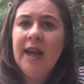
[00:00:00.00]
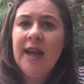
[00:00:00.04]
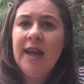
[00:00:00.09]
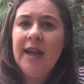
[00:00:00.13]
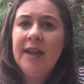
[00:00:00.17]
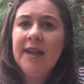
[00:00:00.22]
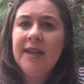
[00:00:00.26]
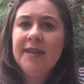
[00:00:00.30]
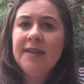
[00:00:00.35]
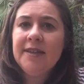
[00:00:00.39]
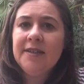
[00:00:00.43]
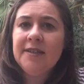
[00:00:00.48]

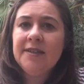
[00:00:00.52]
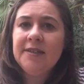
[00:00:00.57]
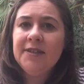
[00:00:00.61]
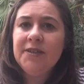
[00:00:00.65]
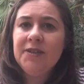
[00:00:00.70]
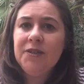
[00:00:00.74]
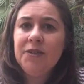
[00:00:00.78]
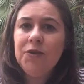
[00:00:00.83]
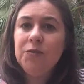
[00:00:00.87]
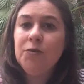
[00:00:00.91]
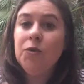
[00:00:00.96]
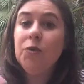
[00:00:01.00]
And
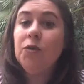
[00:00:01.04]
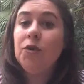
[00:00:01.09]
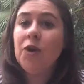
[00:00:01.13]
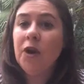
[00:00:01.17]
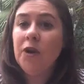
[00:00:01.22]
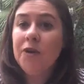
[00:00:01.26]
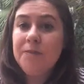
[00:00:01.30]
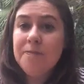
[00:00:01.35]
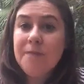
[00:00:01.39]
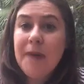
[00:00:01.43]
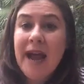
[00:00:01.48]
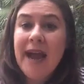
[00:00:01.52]
you will
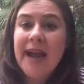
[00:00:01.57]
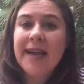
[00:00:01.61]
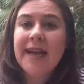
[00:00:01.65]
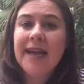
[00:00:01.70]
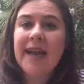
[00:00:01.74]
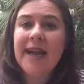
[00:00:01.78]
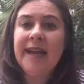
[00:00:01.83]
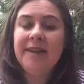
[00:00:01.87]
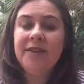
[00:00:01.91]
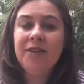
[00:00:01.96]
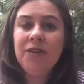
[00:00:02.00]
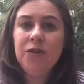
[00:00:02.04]
go back
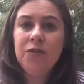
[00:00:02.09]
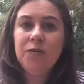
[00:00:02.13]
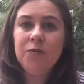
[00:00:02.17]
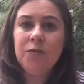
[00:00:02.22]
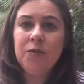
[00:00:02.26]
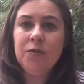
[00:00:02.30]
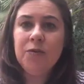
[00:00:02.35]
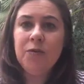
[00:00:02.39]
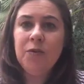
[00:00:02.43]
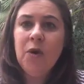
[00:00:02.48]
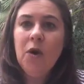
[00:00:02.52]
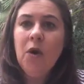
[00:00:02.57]
and you
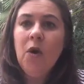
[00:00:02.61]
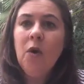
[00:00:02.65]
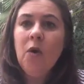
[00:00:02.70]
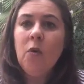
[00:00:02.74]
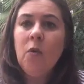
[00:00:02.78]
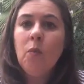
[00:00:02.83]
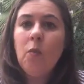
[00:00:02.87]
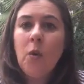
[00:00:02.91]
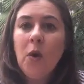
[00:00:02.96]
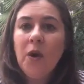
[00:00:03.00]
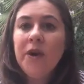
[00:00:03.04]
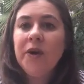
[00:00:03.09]
will
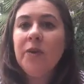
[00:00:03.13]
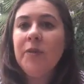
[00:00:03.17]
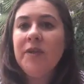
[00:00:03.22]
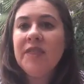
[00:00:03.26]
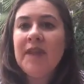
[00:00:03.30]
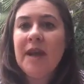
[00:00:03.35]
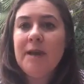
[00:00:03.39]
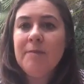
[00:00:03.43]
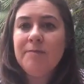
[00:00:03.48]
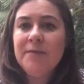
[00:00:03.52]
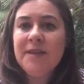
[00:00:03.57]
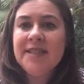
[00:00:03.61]
work with
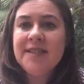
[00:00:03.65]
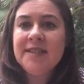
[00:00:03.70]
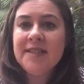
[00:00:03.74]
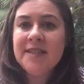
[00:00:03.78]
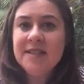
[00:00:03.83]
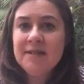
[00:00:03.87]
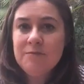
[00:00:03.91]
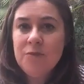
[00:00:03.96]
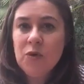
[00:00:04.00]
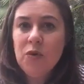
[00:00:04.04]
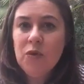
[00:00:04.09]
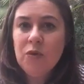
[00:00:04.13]
that
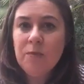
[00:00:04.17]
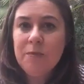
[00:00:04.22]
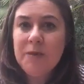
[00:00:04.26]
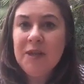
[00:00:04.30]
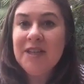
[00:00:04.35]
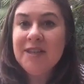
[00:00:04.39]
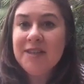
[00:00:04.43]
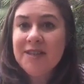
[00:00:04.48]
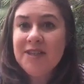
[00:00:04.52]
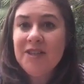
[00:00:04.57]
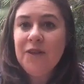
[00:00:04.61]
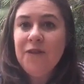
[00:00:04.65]
business more
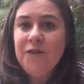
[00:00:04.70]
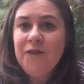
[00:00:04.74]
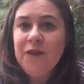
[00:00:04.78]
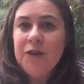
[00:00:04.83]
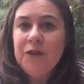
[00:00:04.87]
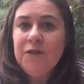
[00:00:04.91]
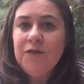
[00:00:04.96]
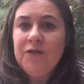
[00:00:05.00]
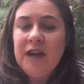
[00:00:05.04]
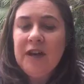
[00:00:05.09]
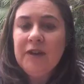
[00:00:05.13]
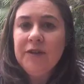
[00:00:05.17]
because you
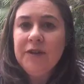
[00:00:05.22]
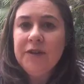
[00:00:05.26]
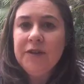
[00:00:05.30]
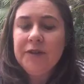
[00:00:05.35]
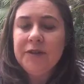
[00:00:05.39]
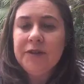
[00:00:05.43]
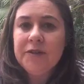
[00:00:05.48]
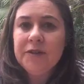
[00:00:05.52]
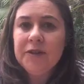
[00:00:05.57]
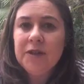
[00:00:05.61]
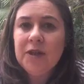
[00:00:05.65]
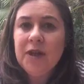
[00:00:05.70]
feel
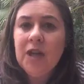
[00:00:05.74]
valued.